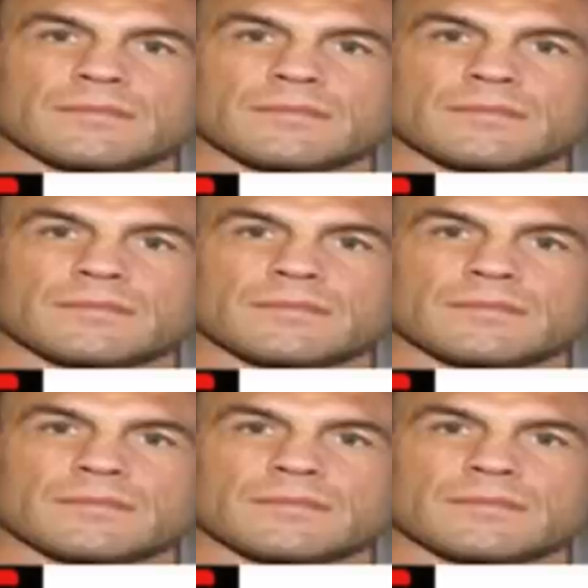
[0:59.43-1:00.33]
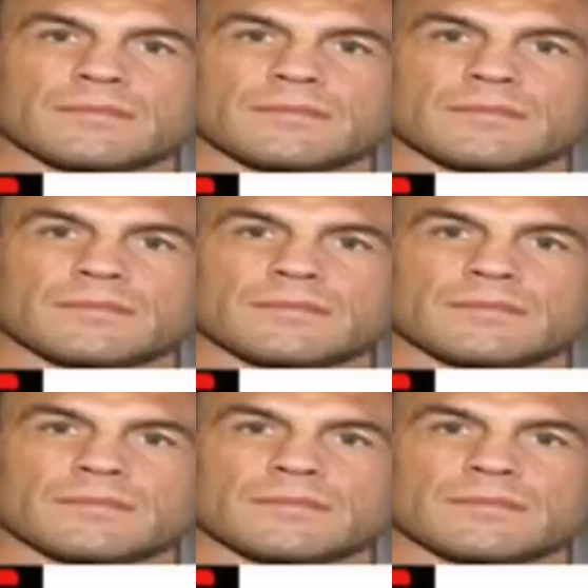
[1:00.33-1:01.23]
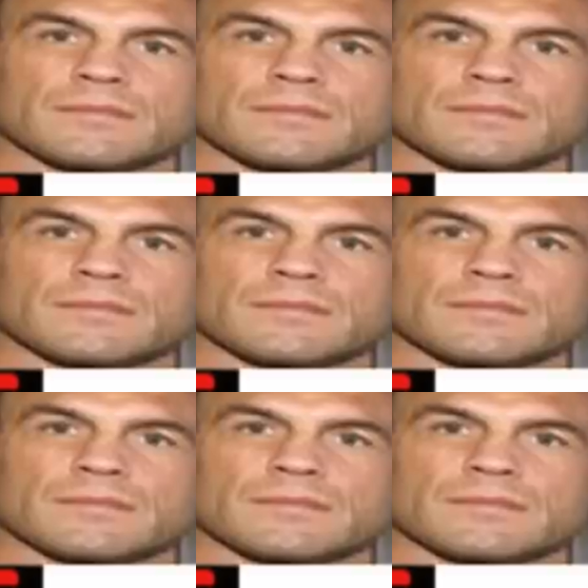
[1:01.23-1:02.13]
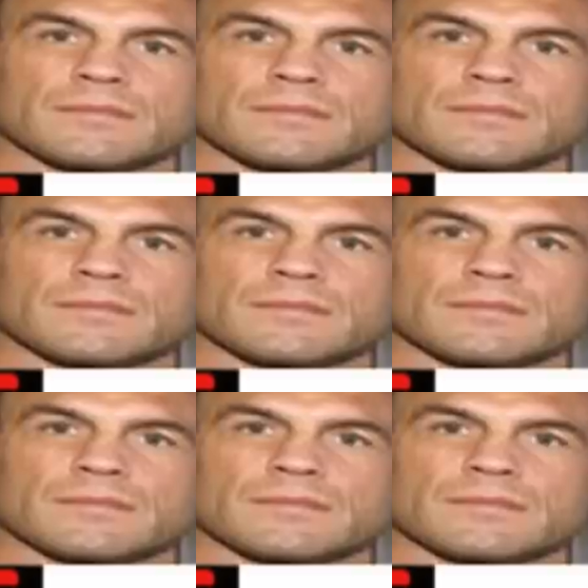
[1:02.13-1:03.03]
This is a still picture; no speech is visible.